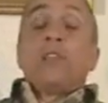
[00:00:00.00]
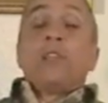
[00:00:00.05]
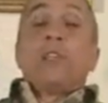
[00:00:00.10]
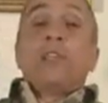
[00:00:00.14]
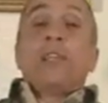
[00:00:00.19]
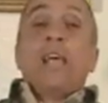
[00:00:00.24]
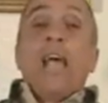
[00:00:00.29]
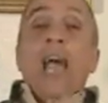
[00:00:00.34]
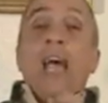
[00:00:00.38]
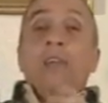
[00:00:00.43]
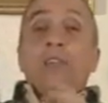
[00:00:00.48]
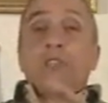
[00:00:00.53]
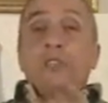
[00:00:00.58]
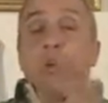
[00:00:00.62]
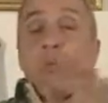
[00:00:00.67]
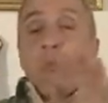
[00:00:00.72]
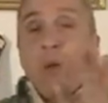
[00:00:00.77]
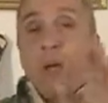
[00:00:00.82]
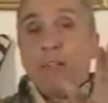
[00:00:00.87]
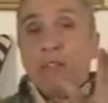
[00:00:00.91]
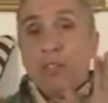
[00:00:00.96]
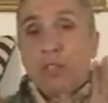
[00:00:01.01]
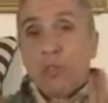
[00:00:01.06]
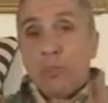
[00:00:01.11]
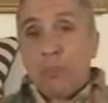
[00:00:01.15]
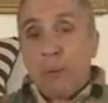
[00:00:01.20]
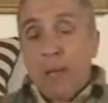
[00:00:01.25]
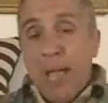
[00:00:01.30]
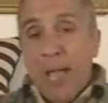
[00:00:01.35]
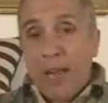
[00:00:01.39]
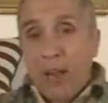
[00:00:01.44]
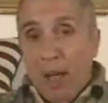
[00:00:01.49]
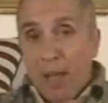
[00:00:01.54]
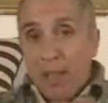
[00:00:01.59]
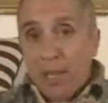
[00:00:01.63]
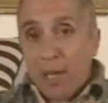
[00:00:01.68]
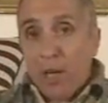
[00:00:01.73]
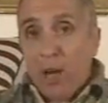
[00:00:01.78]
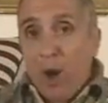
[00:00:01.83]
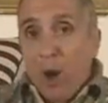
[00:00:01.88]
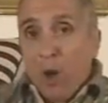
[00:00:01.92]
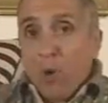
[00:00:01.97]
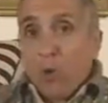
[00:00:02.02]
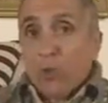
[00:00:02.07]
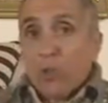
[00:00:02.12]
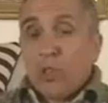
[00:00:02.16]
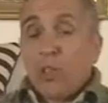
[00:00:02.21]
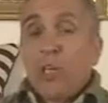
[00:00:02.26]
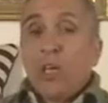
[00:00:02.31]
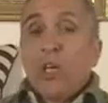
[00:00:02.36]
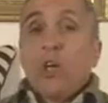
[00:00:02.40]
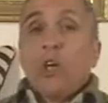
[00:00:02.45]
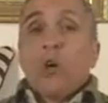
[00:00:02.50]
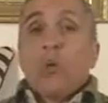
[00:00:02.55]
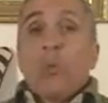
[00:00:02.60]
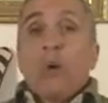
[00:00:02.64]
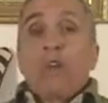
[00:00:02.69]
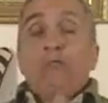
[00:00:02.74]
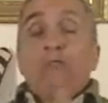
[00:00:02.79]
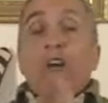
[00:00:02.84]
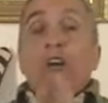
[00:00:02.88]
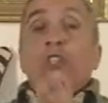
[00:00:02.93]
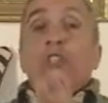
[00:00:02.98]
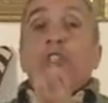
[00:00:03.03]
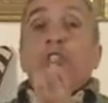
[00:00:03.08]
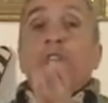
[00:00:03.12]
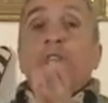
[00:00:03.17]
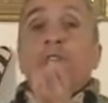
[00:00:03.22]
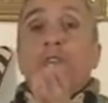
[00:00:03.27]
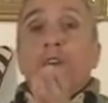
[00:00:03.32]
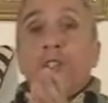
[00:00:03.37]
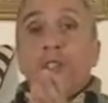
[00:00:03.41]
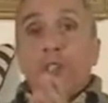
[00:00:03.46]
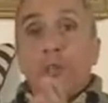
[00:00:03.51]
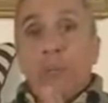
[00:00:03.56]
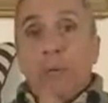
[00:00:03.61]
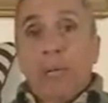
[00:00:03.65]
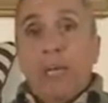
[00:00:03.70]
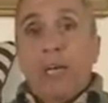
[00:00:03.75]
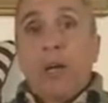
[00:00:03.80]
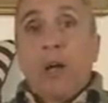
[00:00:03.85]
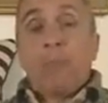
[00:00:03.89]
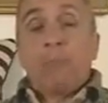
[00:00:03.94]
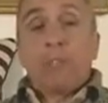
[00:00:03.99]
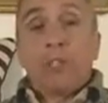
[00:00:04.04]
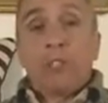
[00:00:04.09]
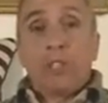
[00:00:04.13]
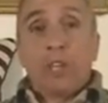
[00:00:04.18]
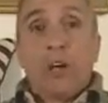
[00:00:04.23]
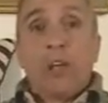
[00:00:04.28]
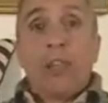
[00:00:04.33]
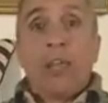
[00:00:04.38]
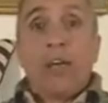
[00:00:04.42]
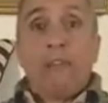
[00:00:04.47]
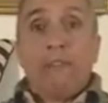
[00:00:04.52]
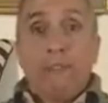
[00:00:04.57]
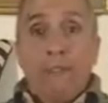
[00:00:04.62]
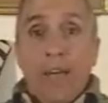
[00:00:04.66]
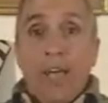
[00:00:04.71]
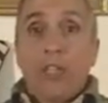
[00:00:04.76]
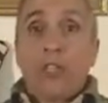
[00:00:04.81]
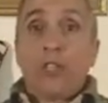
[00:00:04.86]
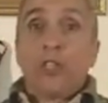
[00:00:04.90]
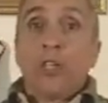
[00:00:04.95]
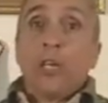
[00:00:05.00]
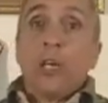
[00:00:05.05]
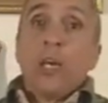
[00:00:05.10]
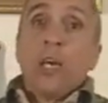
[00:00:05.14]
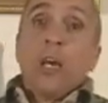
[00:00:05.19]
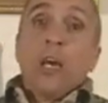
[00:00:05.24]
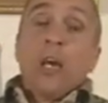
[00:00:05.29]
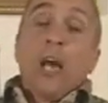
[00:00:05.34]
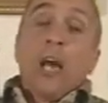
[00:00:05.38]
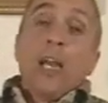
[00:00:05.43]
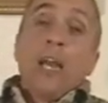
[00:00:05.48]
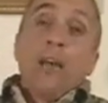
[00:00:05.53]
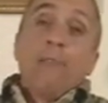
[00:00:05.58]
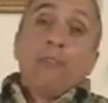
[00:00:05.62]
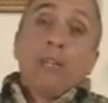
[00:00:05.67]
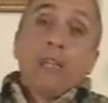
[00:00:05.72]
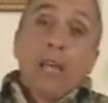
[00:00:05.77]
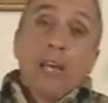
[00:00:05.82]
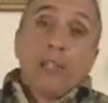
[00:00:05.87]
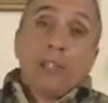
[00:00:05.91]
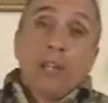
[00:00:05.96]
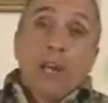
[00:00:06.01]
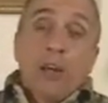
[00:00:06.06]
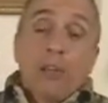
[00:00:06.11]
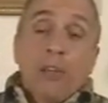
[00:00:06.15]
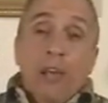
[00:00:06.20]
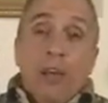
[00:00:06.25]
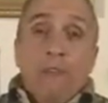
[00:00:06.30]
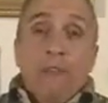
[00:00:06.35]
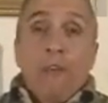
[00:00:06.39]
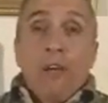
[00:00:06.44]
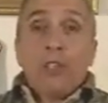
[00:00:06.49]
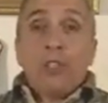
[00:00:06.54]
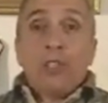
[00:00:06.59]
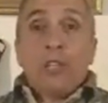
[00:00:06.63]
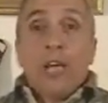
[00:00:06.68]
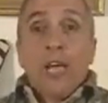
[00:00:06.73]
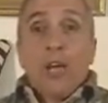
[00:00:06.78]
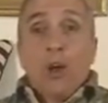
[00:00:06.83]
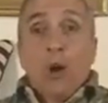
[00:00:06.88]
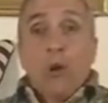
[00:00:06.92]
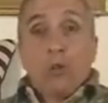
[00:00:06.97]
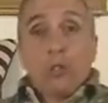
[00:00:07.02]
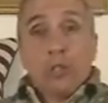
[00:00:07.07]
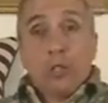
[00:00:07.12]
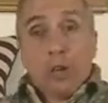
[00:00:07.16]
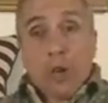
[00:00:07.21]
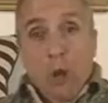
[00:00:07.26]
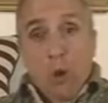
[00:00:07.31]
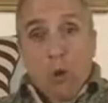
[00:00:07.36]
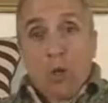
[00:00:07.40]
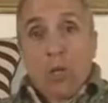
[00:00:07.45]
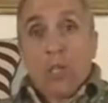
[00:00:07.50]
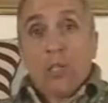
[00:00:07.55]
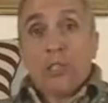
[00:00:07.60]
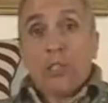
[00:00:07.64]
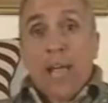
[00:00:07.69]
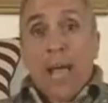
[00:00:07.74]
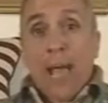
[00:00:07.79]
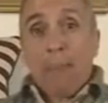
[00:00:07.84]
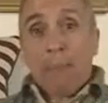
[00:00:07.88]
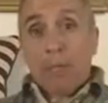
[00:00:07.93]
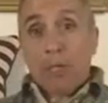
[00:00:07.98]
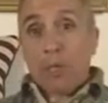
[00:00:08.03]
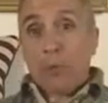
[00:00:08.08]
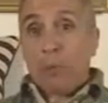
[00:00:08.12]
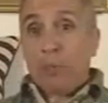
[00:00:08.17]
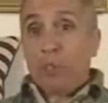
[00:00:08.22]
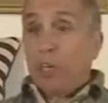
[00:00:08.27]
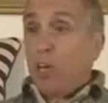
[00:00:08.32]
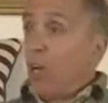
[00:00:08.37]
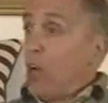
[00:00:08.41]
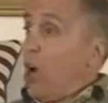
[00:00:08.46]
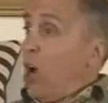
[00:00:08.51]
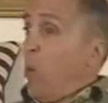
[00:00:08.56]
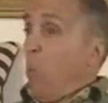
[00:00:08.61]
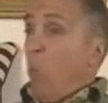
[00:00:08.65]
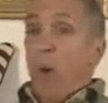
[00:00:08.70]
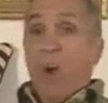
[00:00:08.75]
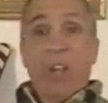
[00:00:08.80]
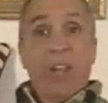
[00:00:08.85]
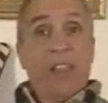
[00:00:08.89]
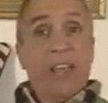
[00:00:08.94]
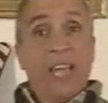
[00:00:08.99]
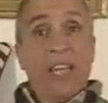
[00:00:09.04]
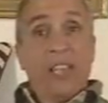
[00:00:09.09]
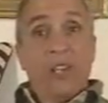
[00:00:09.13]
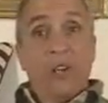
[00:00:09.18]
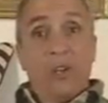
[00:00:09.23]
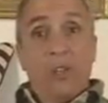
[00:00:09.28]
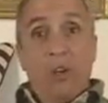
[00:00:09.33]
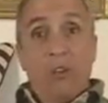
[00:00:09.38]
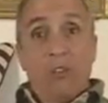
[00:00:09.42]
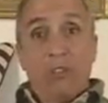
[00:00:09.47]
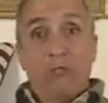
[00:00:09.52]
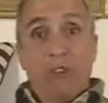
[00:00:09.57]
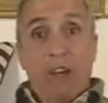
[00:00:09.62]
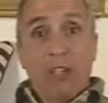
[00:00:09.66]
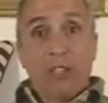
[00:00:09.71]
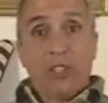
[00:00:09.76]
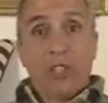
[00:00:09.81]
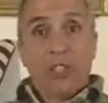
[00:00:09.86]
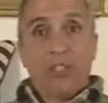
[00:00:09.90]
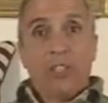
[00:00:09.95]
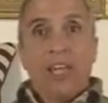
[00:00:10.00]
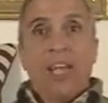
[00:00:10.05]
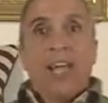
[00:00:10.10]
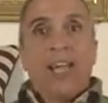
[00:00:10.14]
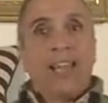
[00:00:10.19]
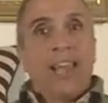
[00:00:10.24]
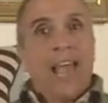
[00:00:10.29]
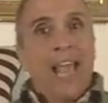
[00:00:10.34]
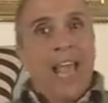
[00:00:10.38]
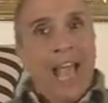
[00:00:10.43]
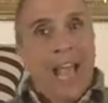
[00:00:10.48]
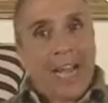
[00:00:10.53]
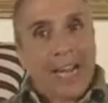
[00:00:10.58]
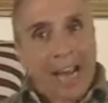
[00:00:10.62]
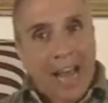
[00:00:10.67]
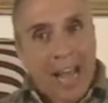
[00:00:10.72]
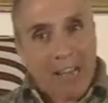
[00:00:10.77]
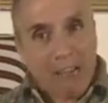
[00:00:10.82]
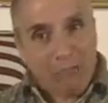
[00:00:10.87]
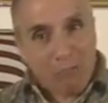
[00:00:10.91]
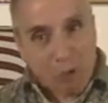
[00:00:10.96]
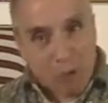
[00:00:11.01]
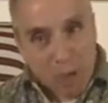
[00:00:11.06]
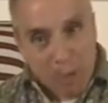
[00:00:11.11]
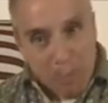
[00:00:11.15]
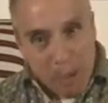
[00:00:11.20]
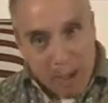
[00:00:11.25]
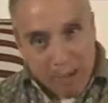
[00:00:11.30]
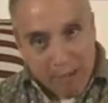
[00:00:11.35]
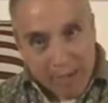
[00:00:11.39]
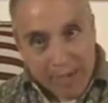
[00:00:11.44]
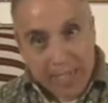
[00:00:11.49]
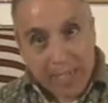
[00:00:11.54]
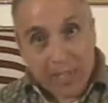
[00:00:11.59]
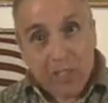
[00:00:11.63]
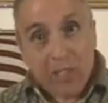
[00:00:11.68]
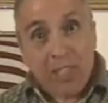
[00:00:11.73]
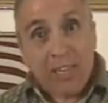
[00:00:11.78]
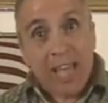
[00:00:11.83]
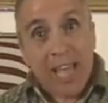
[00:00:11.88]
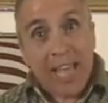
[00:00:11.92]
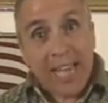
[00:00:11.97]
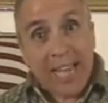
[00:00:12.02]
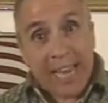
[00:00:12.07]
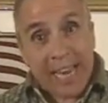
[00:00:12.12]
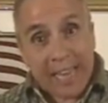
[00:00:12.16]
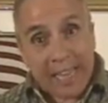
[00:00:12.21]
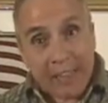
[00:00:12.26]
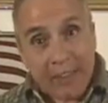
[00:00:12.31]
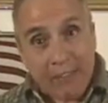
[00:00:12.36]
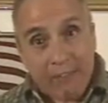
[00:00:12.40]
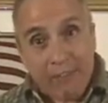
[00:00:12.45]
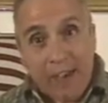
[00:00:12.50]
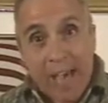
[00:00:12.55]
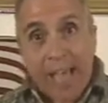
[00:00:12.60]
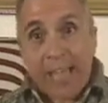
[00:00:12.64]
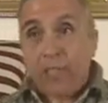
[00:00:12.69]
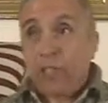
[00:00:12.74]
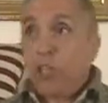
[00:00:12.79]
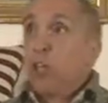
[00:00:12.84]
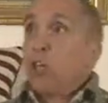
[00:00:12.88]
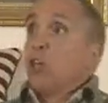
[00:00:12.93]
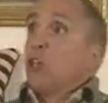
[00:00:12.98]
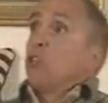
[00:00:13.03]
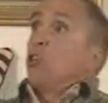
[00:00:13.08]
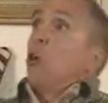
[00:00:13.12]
There's a town somewhere in Japan on the coast where Russian fishermen come to sell their fish. And after they sell their fish, they go to the local establishments. And what do, those Russians? They act like rude Americans and they get into fights.